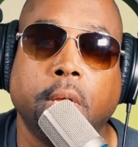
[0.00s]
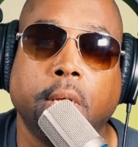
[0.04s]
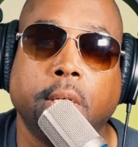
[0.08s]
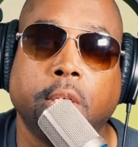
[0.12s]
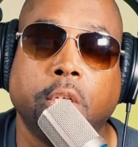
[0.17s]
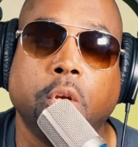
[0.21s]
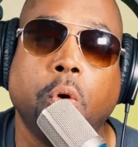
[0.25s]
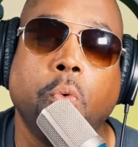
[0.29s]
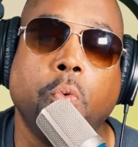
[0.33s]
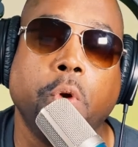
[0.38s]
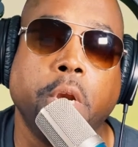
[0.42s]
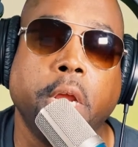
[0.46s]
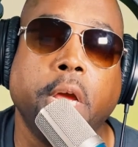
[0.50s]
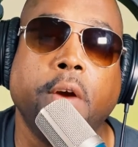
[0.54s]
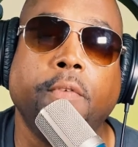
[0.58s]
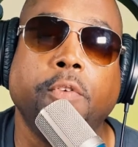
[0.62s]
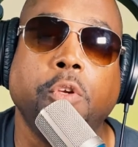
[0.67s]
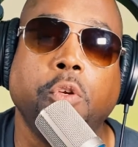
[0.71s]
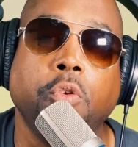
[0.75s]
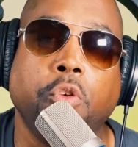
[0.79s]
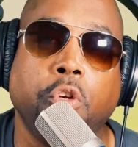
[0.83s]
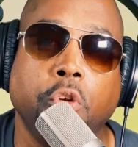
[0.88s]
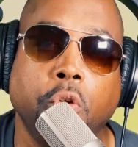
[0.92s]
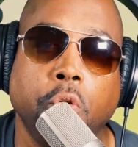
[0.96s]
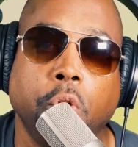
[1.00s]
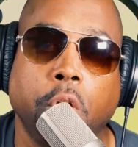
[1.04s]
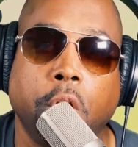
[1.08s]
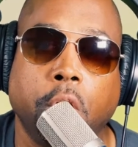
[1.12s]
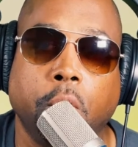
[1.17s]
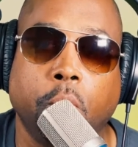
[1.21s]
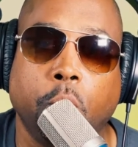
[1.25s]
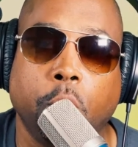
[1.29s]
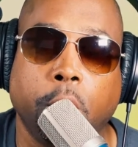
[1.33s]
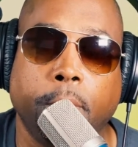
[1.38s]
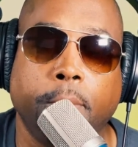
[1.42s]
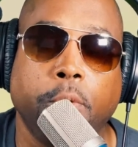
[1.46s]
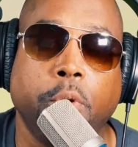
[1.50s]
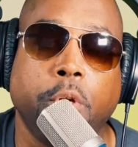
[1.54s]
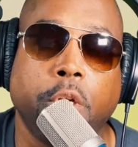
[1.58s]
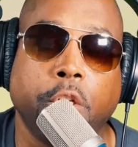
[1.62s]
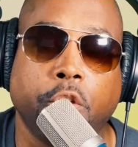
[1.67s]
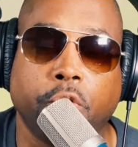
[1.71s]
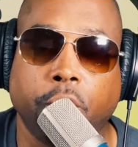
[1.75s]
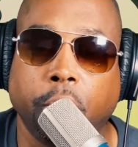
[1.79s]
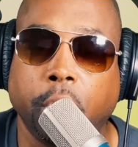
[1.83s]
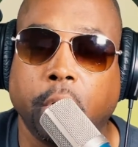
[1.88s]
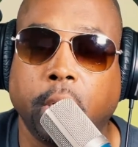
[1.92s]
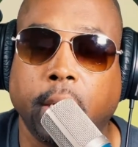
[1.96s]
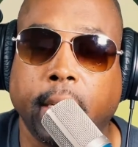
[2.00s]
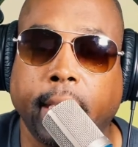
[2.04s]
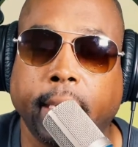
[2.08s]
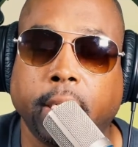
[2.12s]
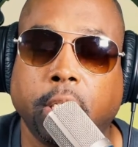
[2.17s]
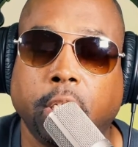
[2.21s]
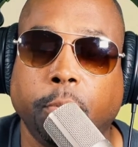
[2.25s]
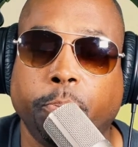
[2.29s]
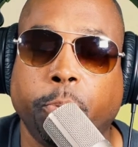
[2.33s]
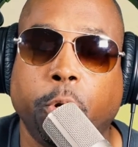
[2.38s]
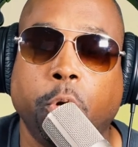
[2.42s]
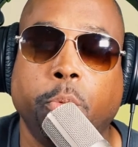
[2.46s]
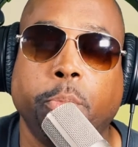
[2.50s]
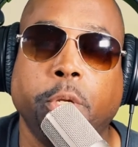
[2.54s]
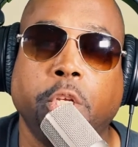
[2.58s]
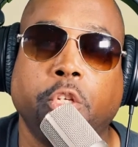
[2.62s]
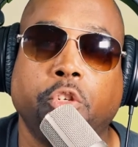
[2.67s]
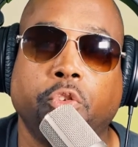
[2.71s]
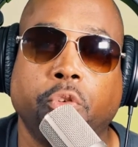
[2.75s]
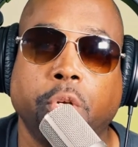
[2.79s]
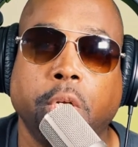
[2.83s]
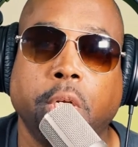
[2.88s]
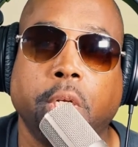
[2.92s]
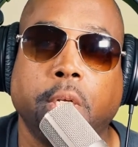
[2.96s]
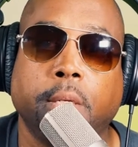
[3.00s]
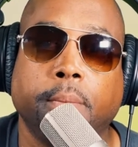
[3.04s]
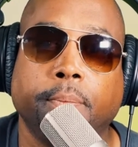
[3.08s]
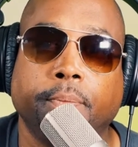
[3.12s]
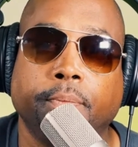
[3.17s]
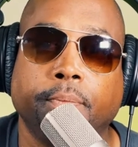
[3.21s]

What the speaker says: So whenever you do get a woman, you can treat her like she's supposed to be treated.